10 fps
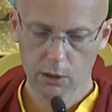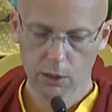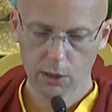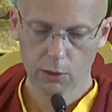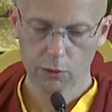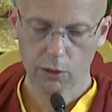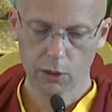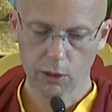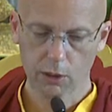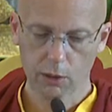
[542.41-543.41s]
can this
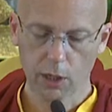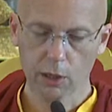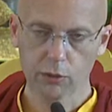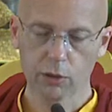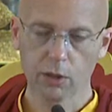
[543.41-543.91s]
asking